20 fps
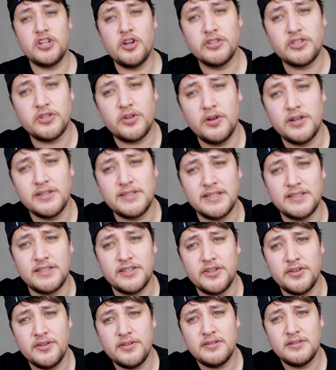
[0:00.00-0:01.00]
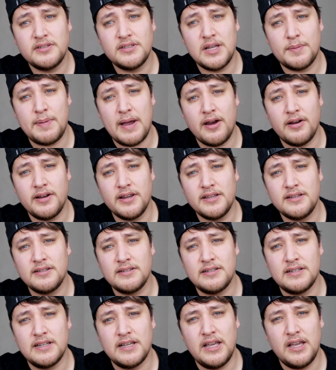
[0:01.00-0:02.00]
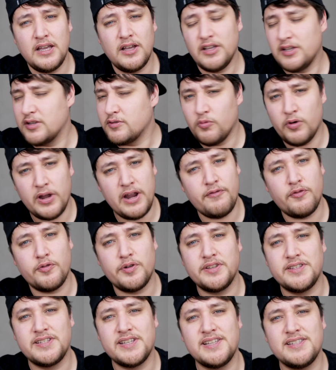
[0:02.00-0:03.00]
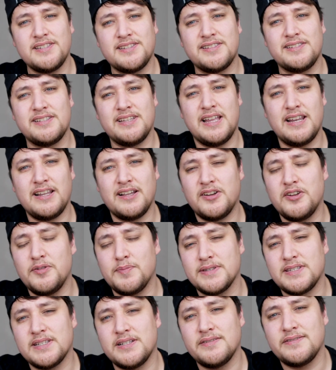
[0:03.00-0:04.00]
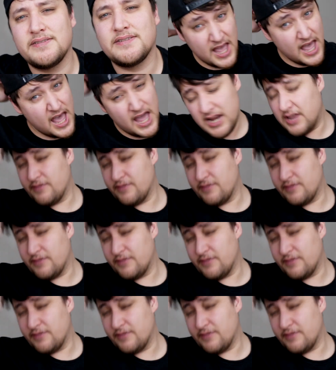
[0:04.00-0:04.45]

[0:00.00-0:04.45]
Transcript: know it's the coolest thing to do, apparently. What everyone says, including myself. And